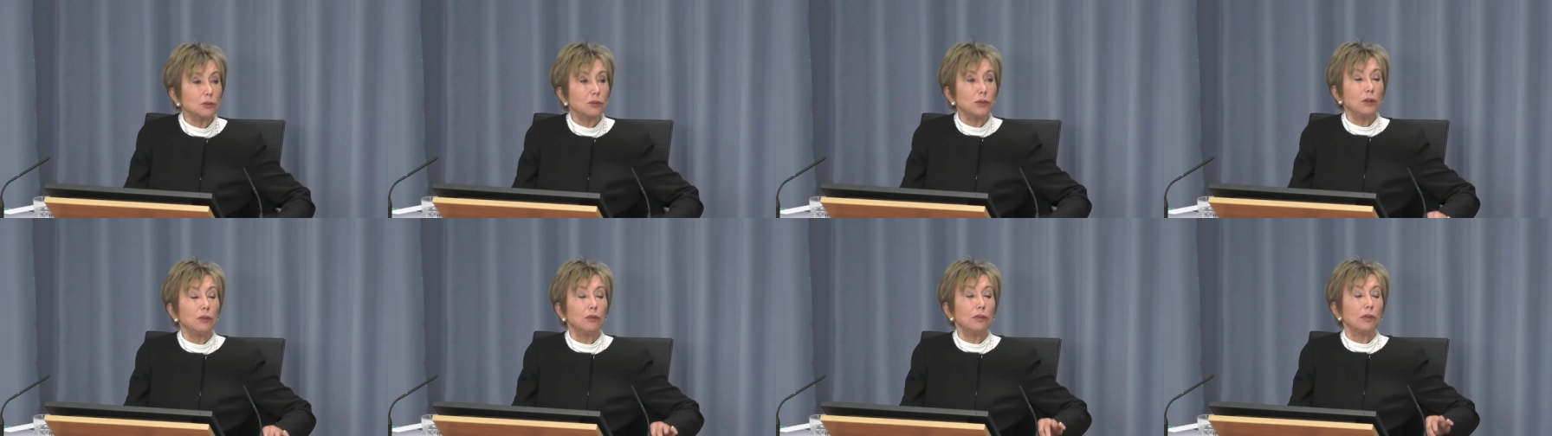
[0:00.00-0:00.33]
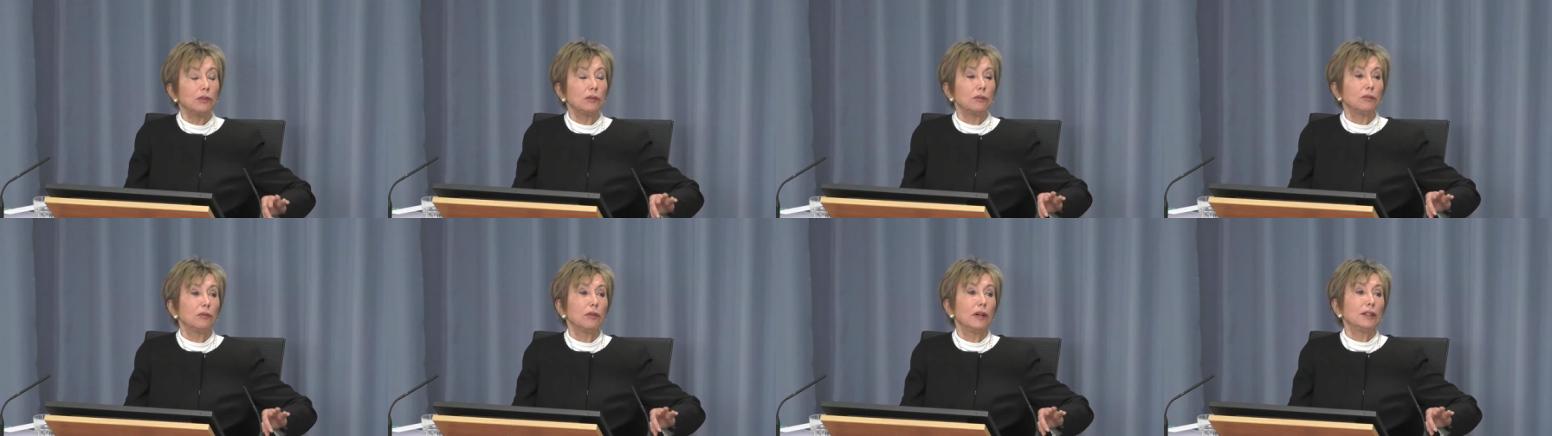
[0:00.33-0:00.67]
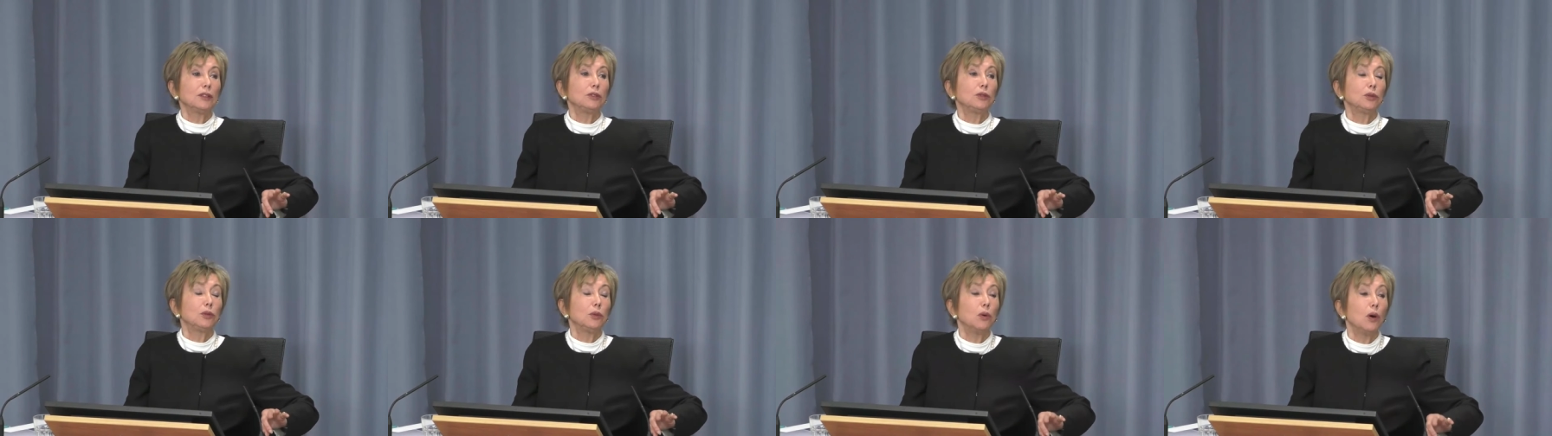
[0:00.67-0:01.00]
we
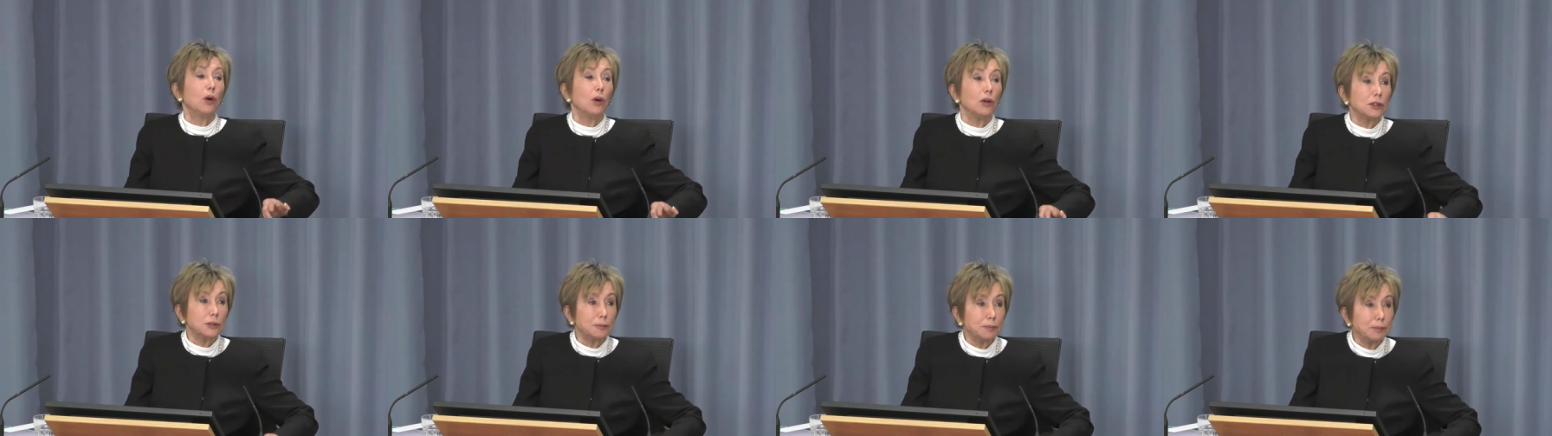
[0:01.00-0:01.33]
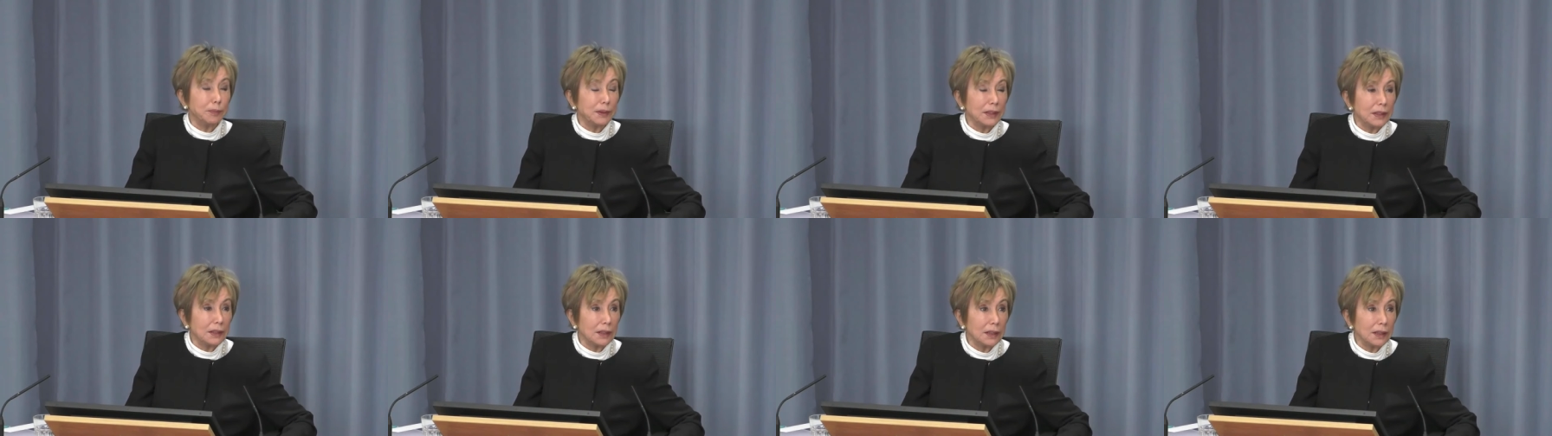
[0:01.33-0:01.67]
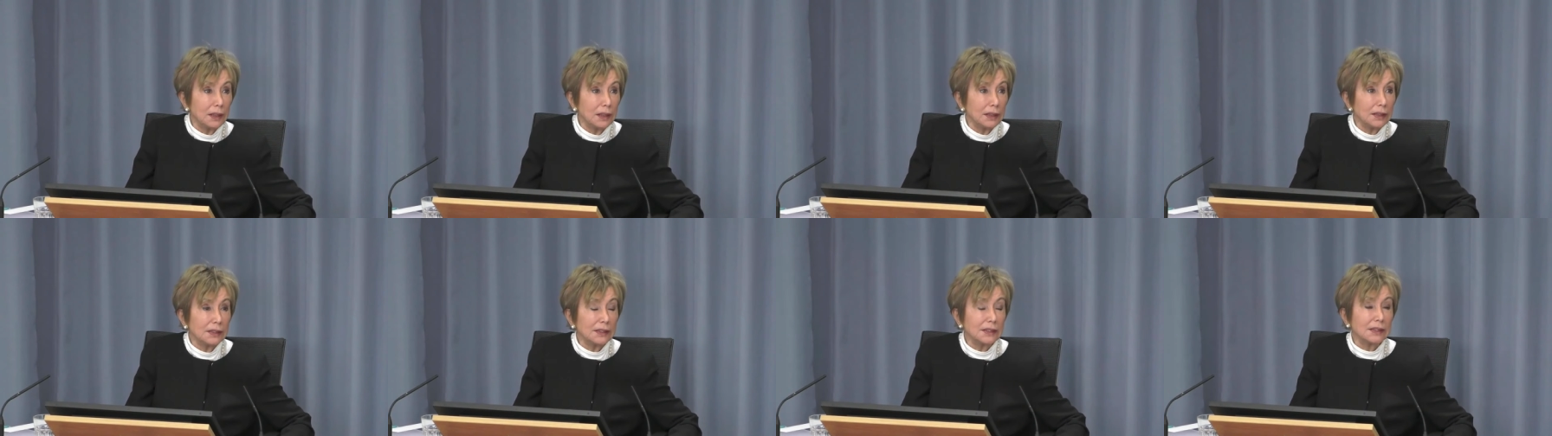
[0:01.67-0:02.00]
went to
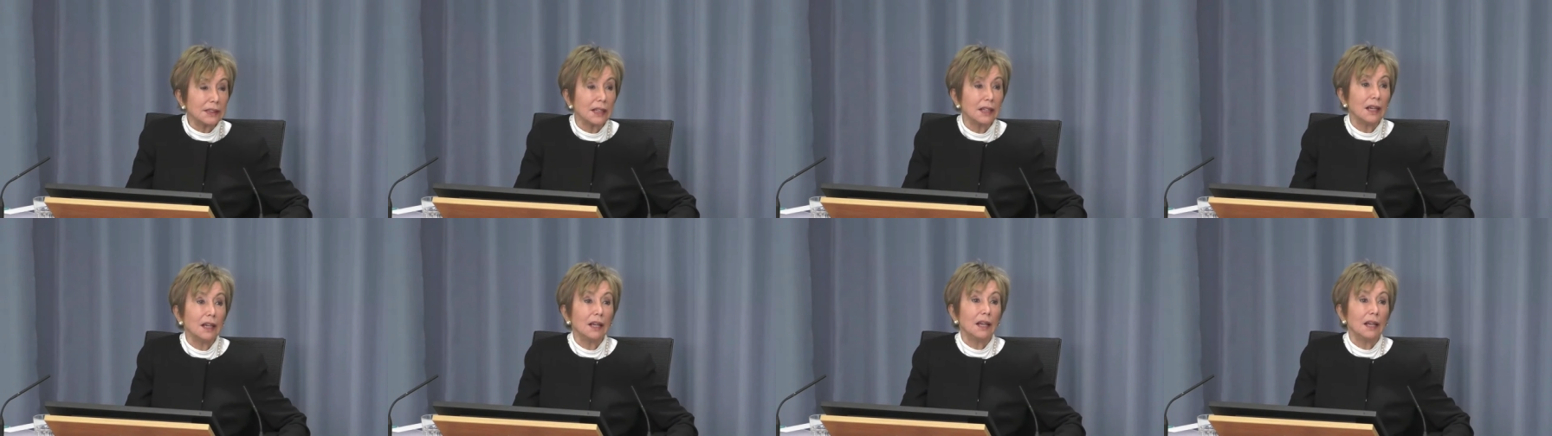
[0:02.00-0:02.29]
hospitals,